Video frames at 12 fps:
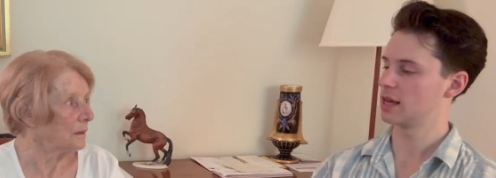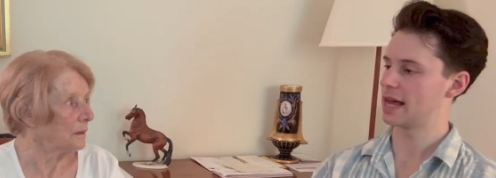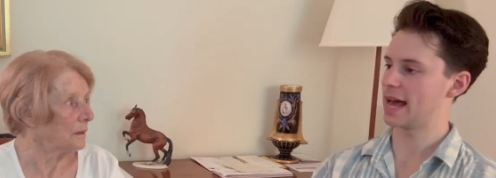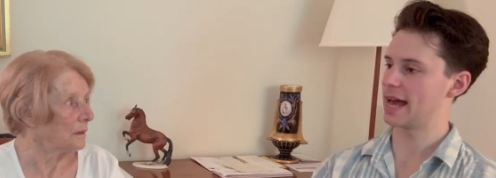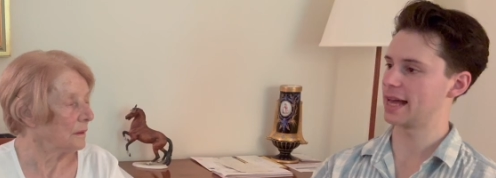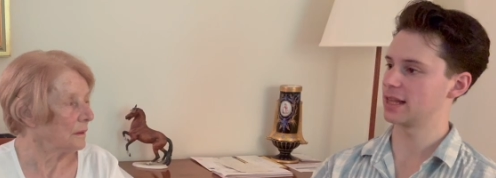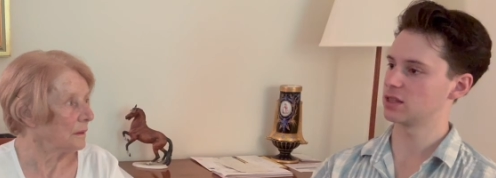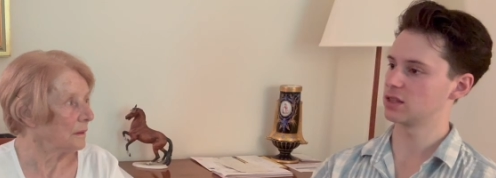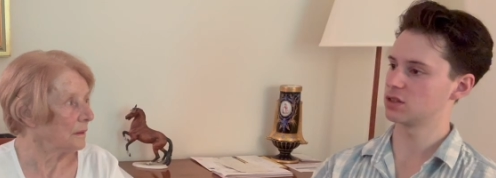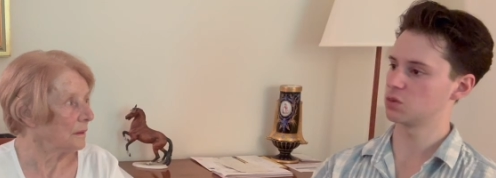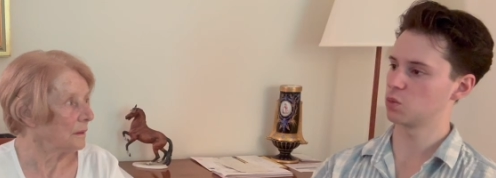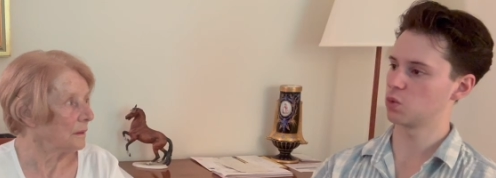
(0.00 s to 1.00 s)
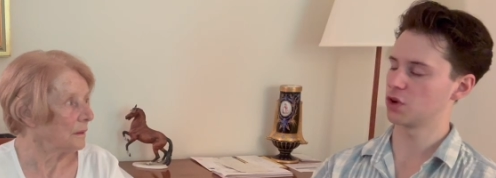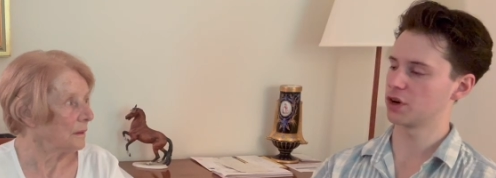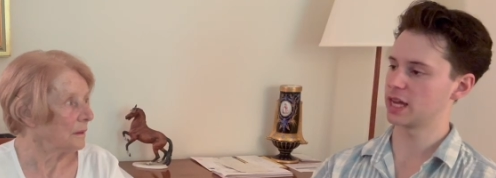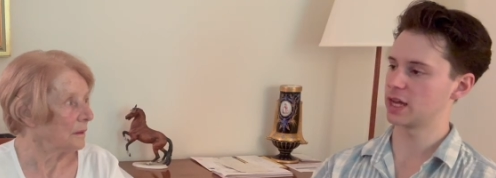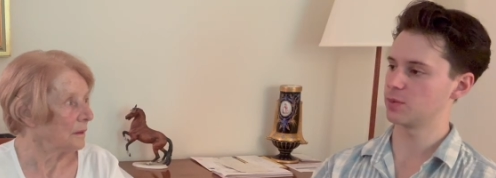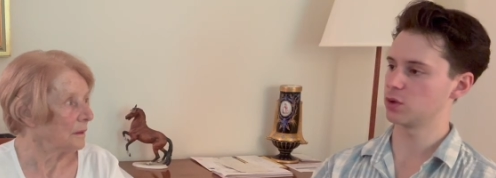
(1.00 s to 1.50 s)
Speaker 1: and we're
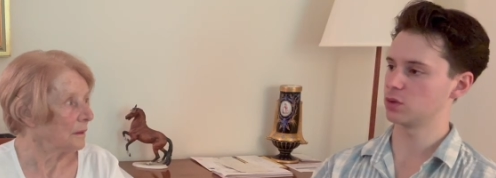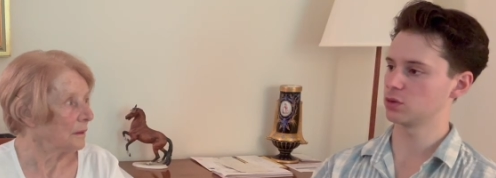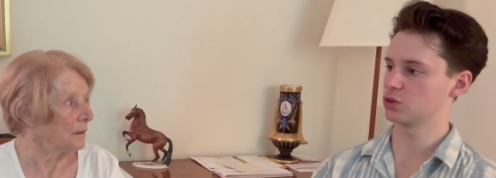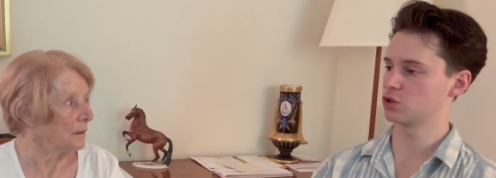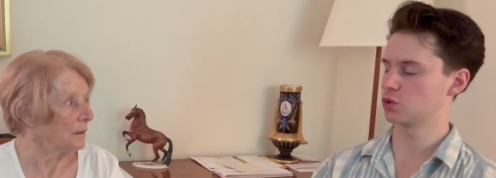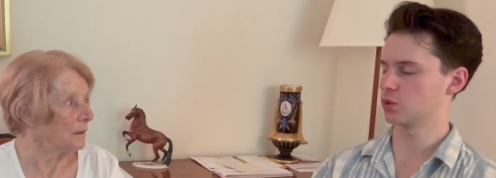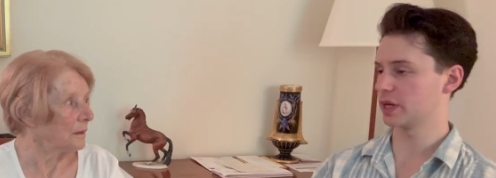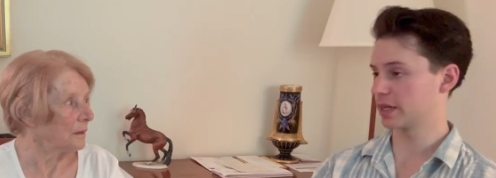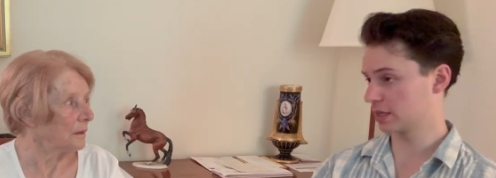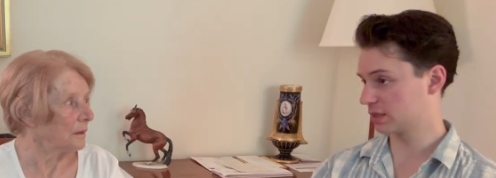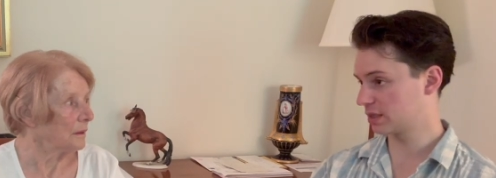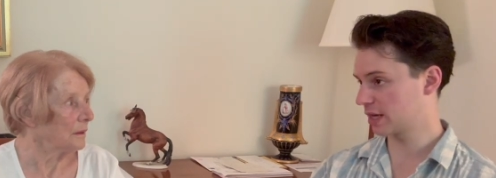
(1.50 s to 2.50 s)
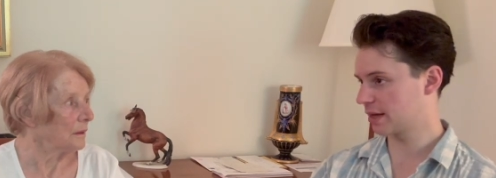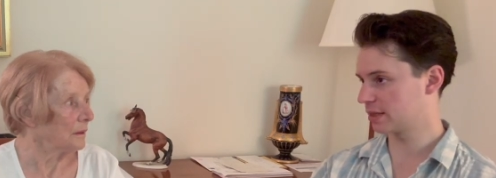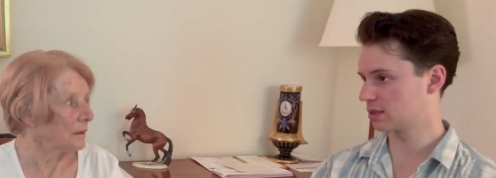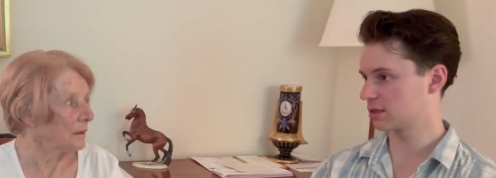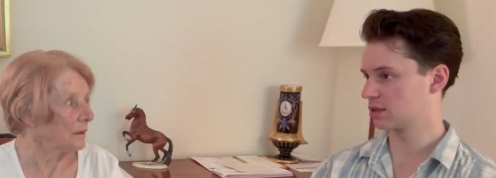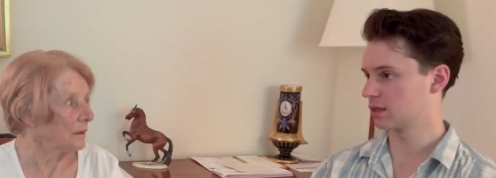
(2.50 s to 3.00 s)
able to, in a
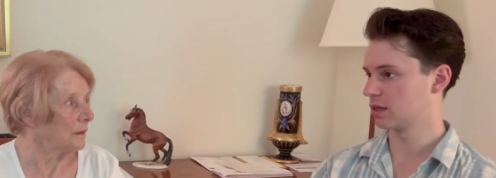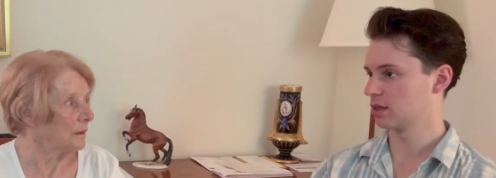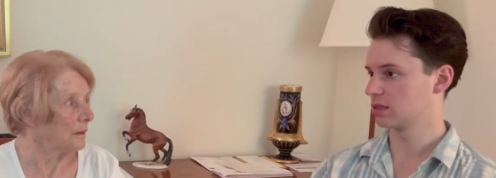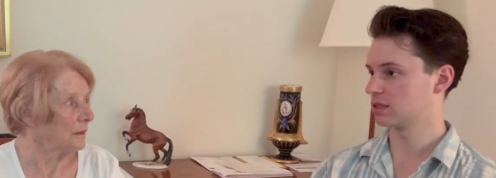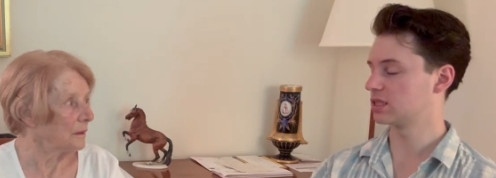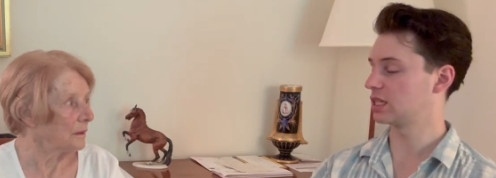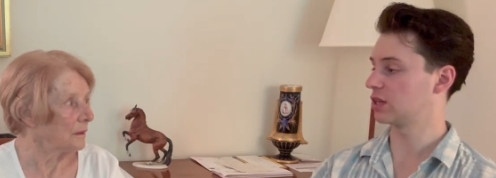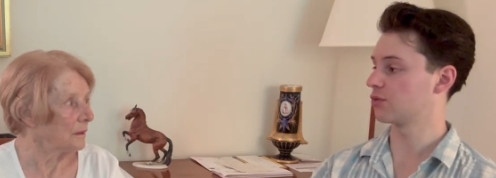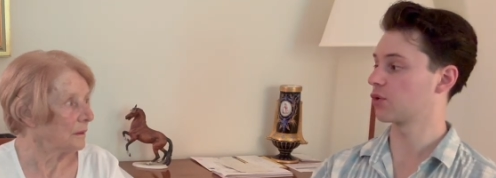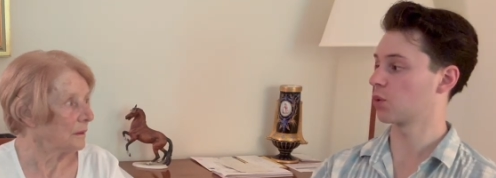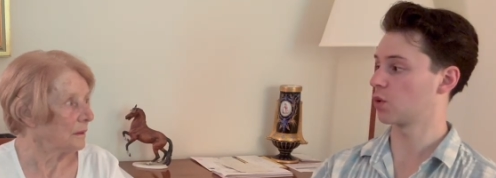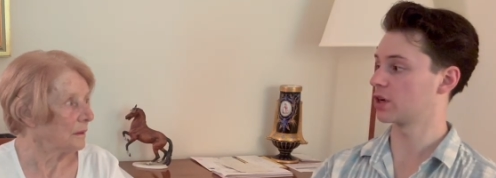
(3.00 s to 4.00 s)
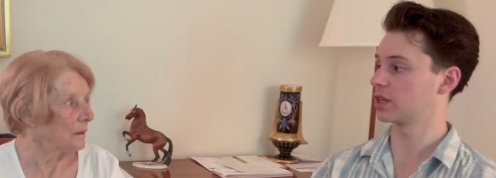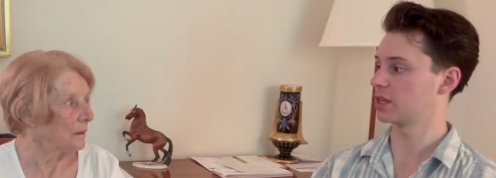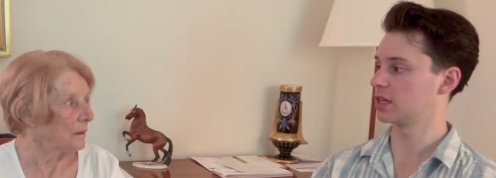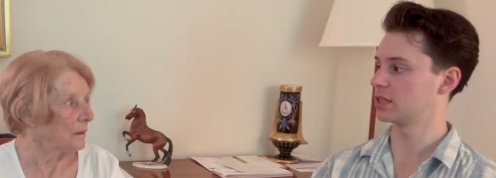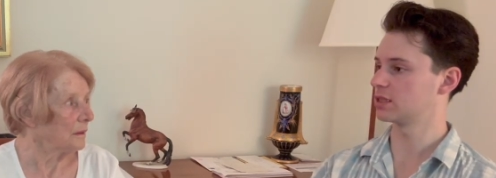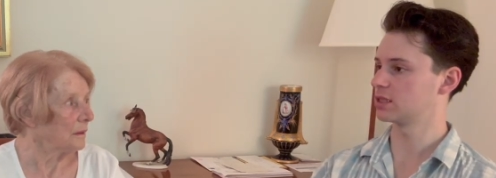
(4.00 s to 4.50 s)
sense, see it for what it
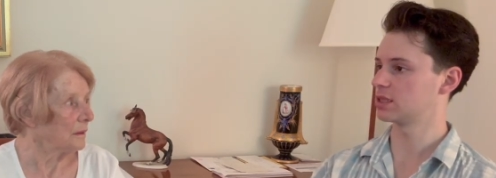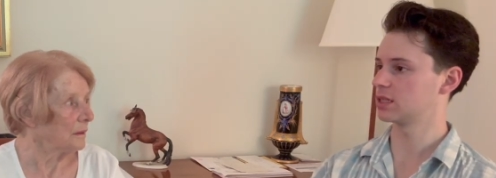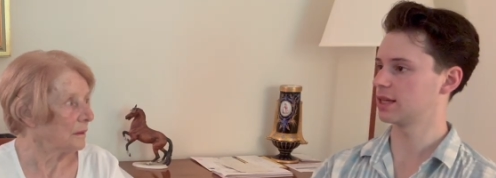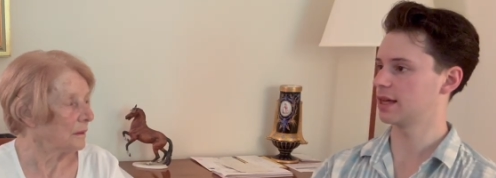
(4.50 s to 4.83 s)
is.